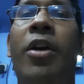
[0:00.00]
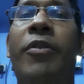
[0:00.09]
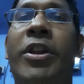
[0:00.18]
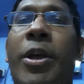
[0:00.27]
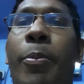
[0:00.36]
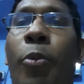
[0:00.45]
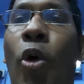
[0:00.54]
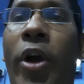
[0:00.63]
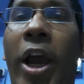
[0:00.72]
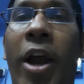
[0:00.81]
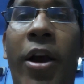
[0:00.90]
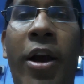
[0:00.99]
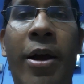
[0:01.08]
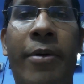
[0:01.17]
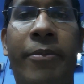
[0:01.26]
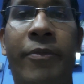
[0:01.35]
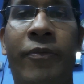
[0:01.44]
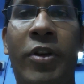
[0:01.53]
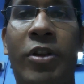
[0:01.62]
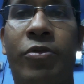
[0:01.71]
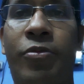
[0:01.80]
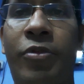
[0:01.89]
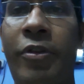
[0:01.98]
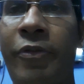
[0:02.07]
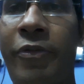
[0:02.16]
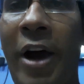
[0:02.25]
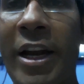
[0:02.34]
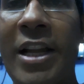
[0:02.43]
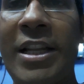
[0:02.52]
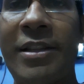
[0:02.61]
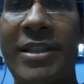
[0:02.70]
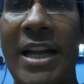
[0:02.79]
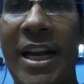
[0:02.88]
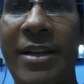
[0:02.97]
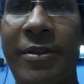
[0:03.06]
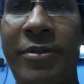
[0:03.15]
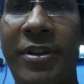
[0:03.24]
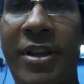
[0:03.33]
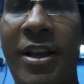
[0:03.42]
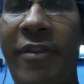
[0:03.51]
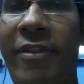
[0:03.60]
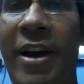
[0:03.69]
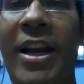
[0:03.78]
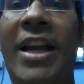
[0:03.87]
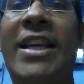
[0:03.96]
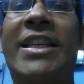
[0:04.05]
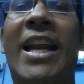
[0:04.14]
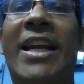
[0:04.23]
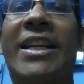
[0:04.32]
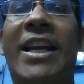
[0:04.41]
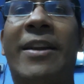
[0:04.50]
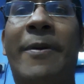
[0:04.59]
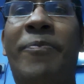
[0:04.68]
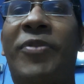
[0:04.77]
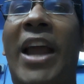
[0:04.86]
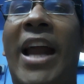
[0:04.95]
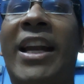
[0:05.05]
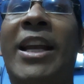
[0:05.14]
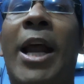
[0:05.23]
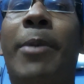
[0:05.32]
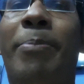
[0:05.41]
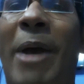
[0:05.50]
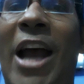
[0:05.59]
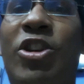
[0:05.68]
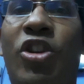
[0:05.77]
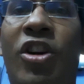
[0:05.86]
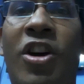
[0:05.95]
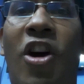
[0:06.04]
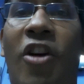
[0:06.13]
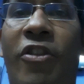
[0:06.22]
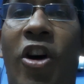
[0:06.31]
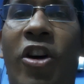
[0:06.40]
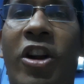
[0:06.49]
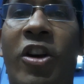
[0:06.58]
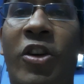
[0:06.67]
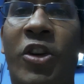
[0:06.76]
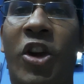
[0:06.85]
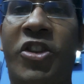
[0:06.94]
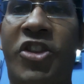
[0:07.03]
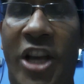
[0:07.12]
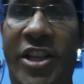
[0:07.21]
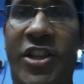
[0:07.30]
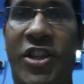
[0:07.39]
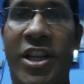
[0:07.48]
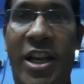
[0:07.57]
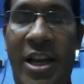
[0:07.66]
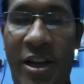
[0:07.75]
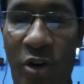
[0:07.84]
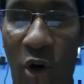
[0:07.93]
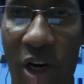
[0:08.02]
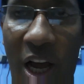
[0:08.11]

with a bouquet, with with a finally selected candidate badge of honor on your chest. Good